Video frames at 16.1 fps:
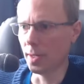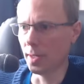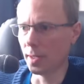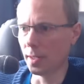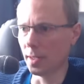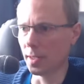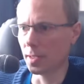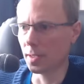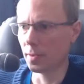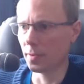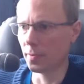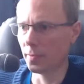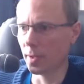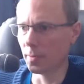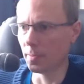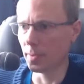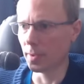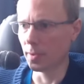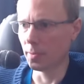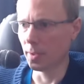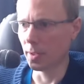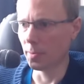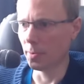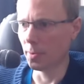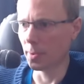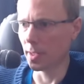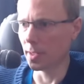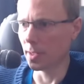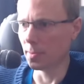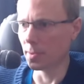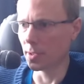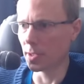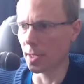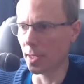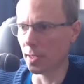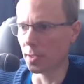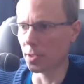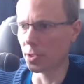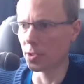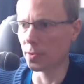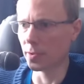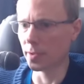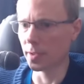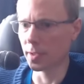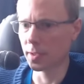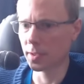a nice little fun build, but it'll probably end up just getting destroyed.